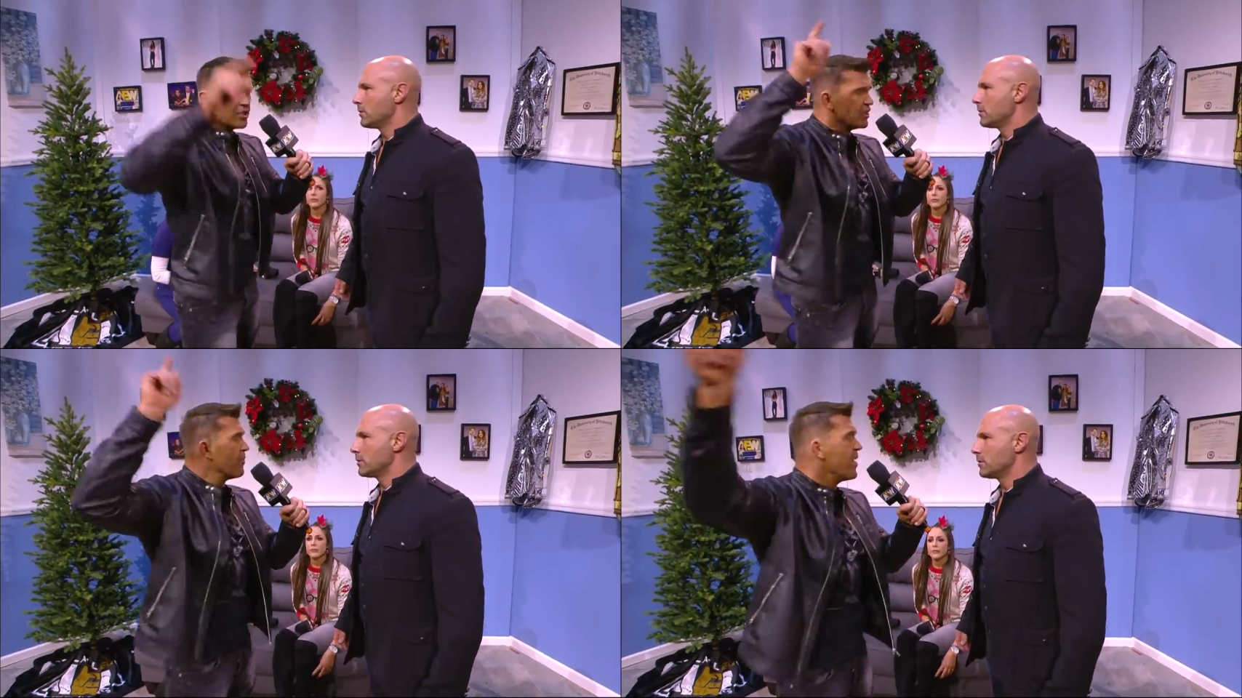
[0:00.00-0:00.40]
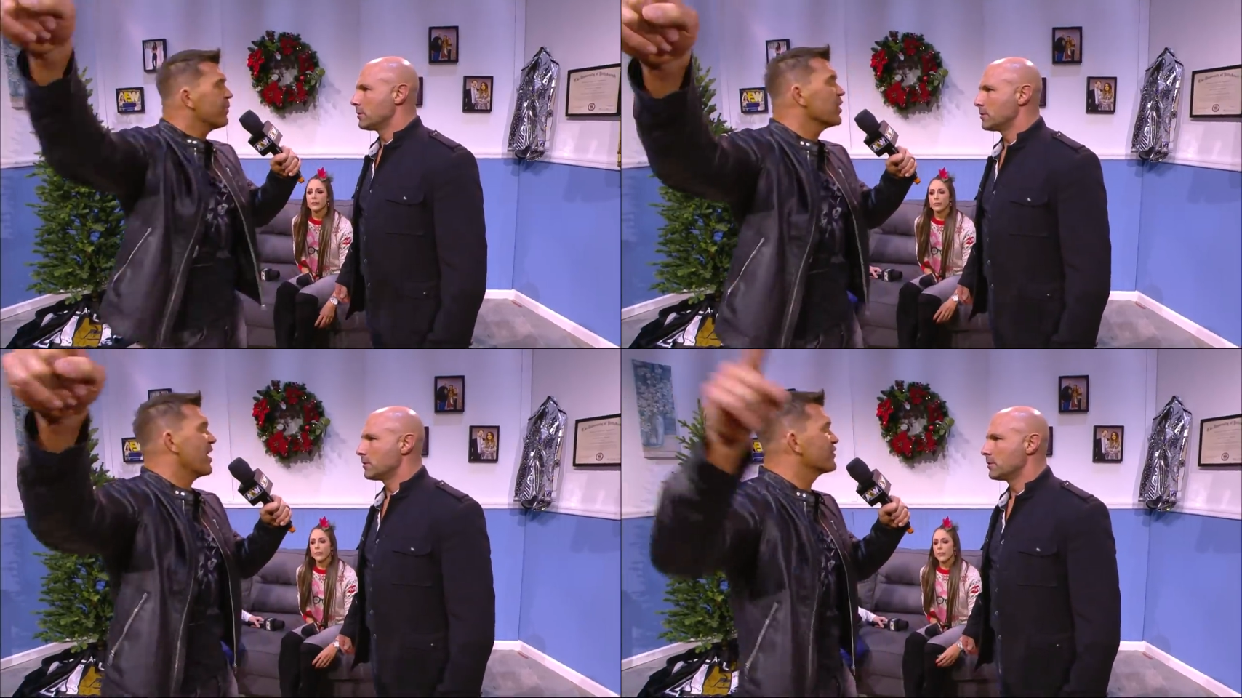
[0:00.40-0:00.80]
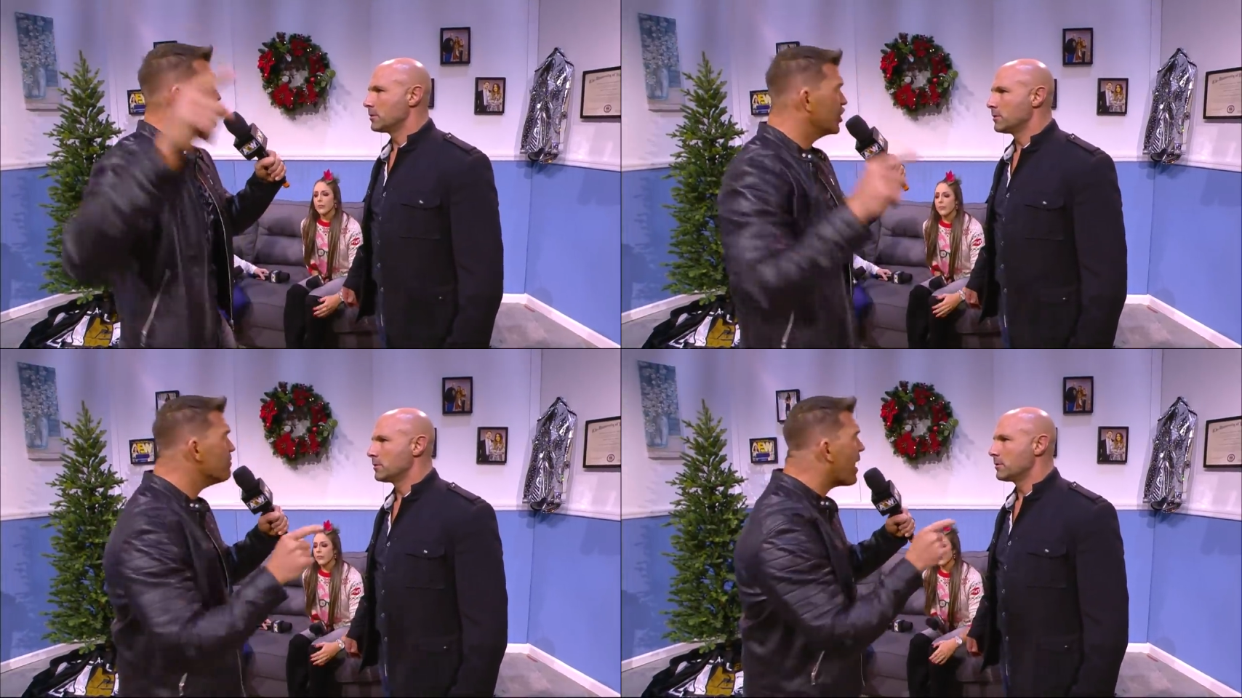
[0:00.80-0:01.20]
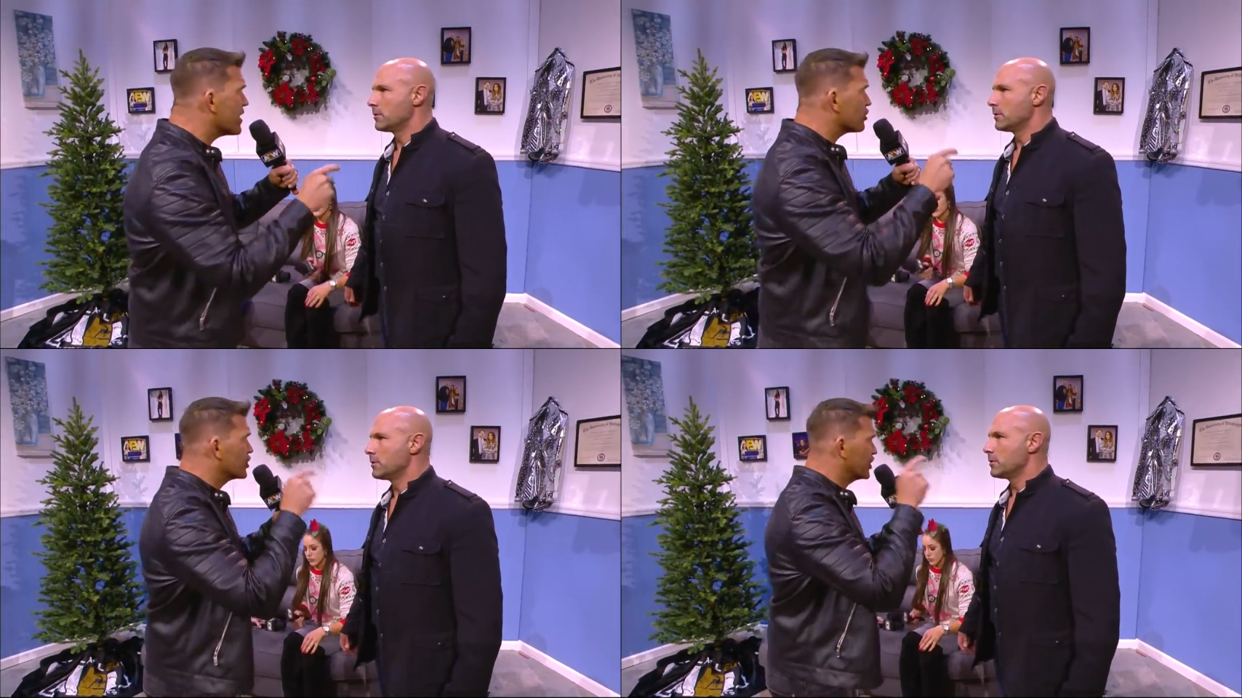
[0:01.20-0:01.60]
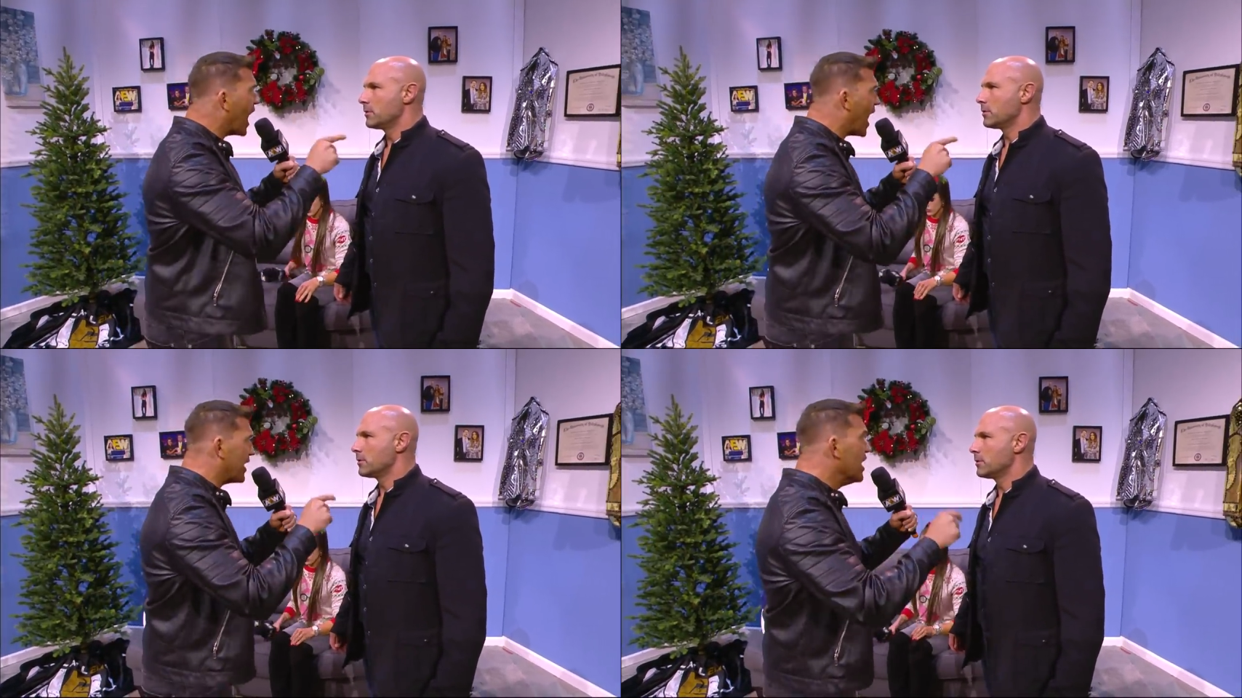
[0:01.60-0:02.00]
Speaker 1: to the people that have stood by your
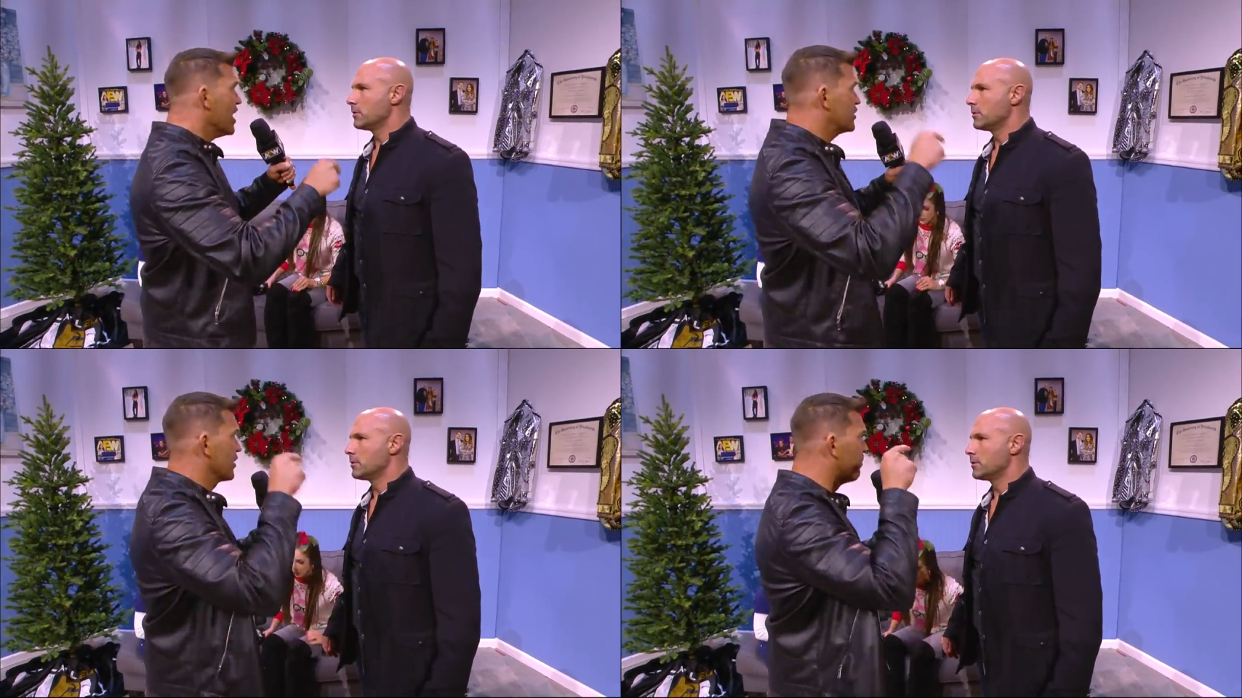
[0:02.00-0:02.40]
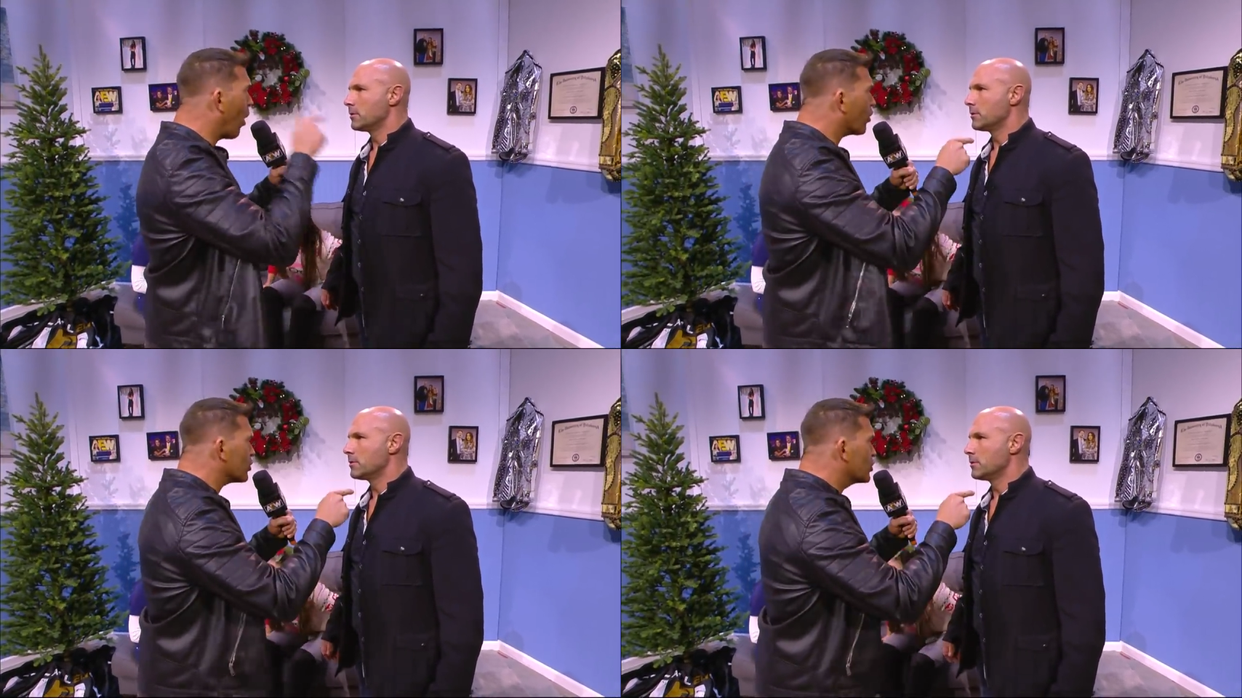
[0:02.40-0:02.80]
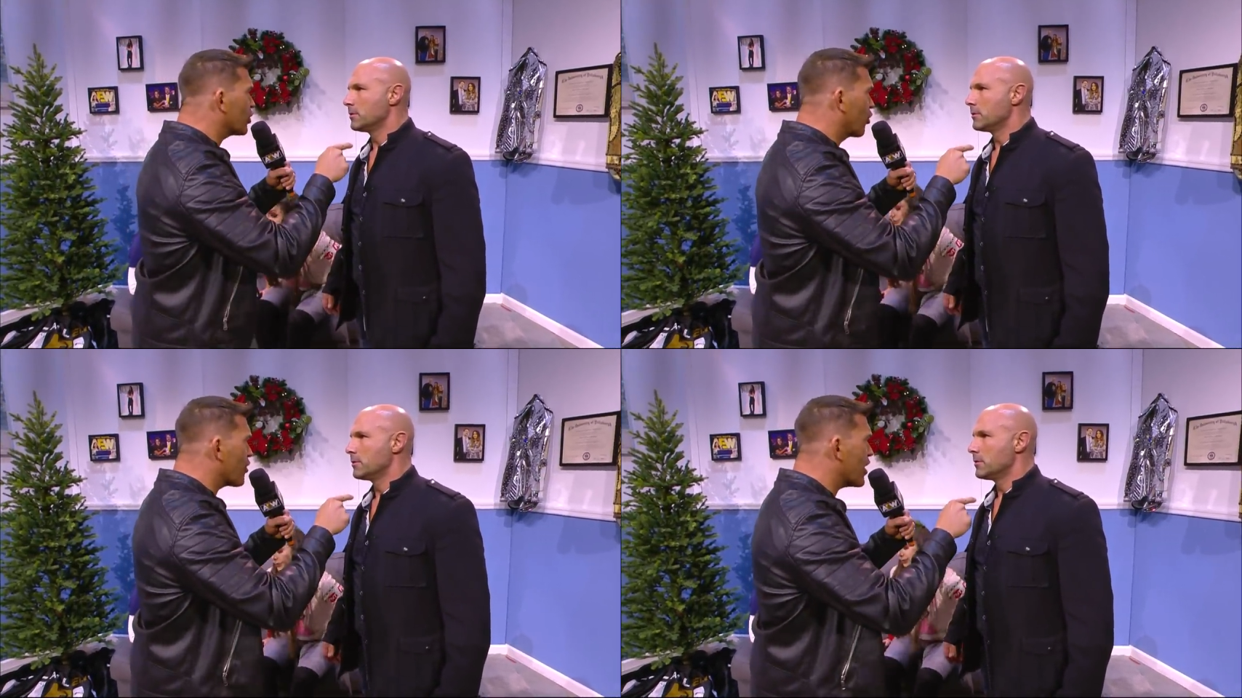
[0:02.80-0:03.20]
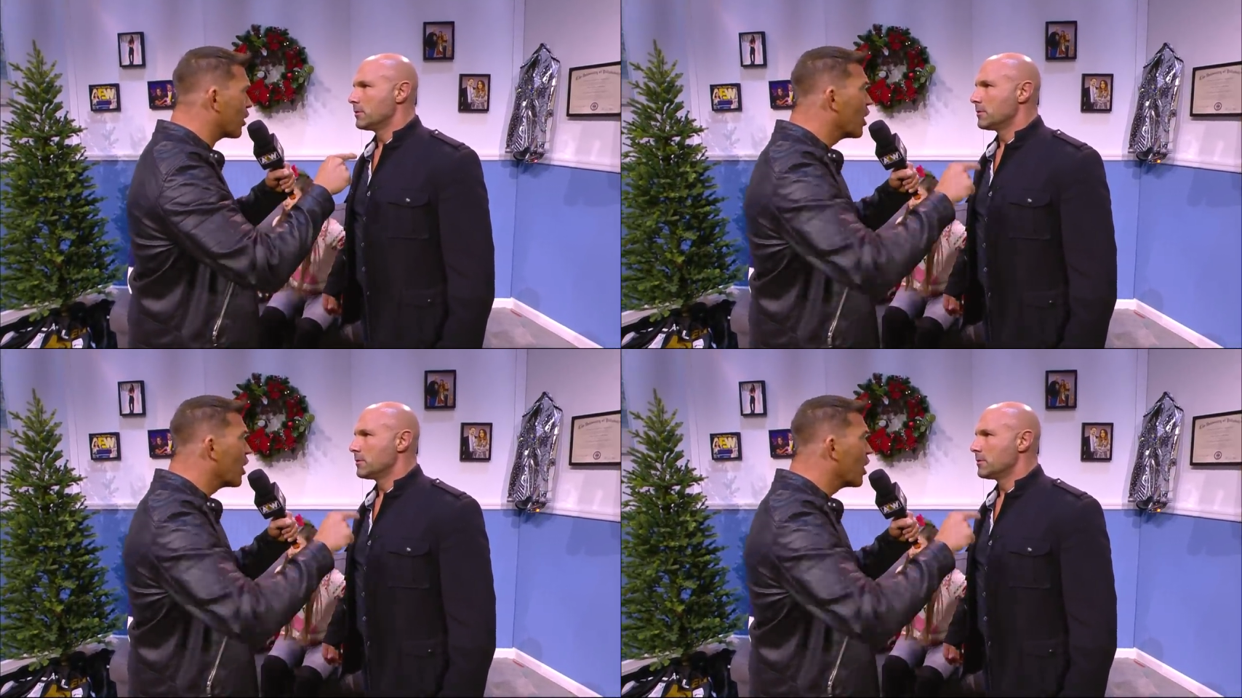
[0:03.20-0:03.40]
side and supported your career